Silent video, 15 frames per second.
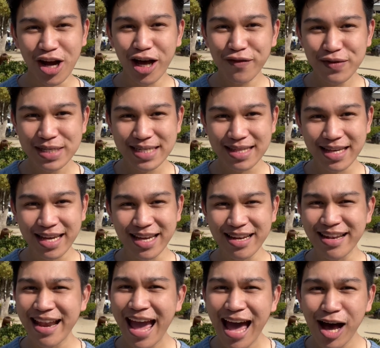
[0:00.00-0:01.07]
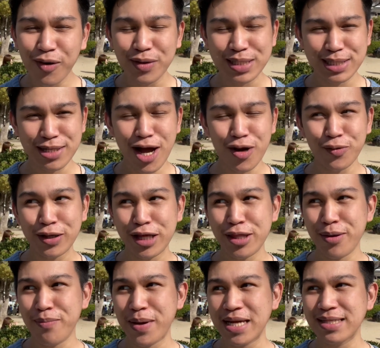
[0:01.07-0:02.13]
obviously now it's not really the
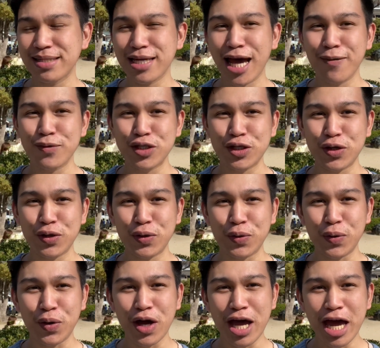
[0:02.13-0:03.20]
best time to